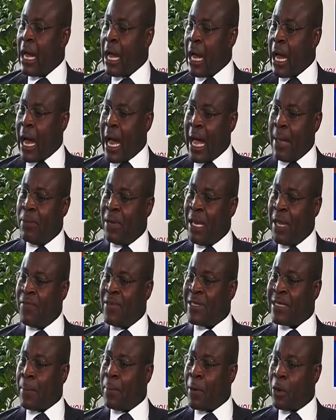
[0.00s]
I believe
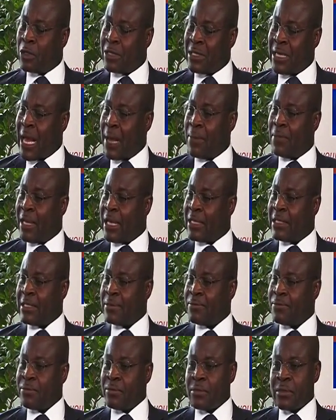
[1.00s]
it's about time that
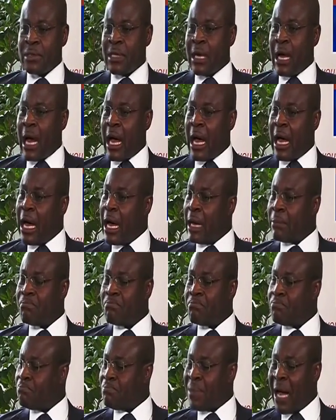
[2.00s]
uh,
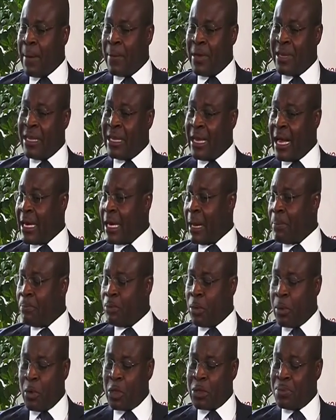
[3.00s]
buy made in Ghana,
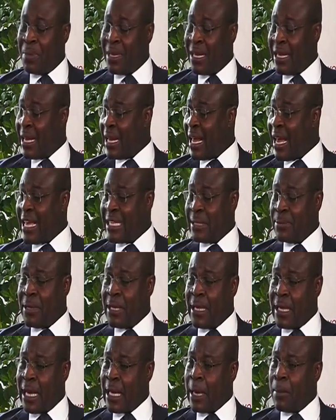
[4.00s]
promote made in Ghana, eat made
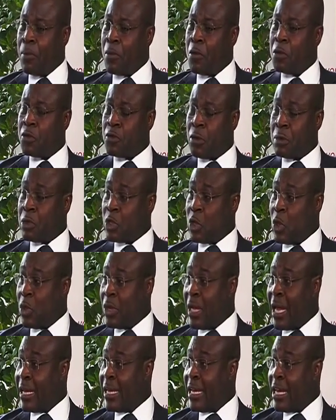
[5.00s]
in Ghana moves from
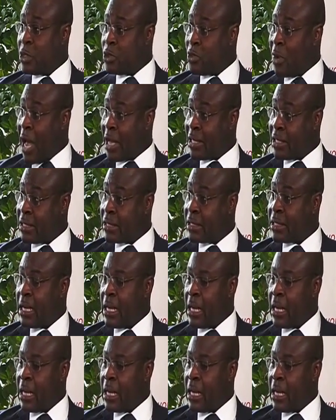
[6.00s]
slogan into actions.